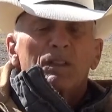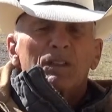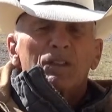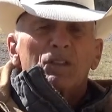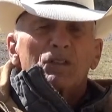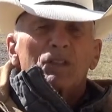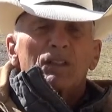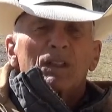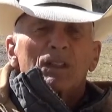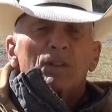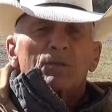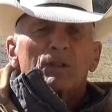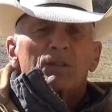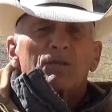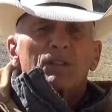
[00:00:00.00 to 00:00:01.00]
that you could get
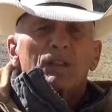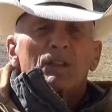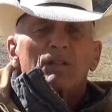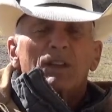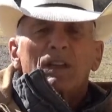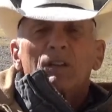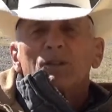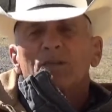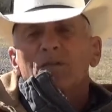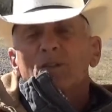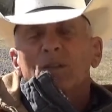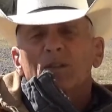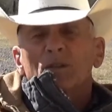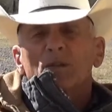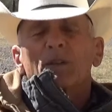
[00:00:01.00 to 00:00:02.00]
3
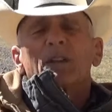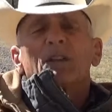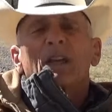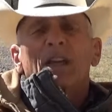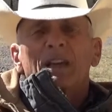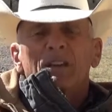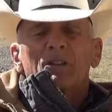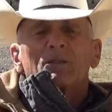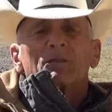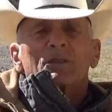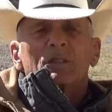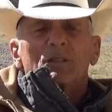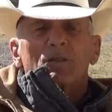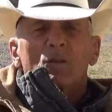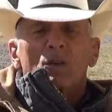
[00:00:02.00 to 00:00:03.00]
acre
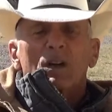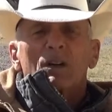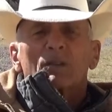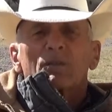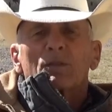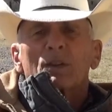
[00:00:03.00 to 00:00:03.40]
feet of water for